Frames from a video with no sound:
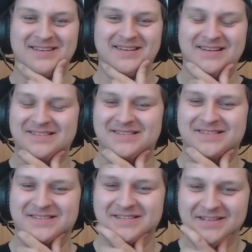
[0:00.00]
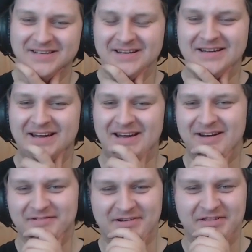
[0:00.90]
That's
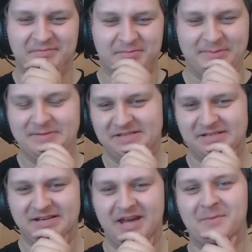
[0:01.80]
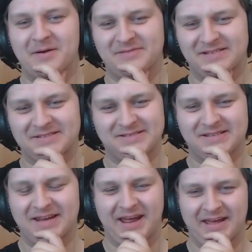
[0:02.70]
a rather promising name, I must
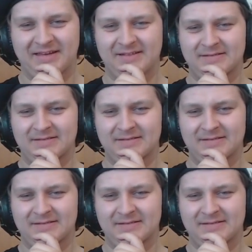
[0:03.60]
say.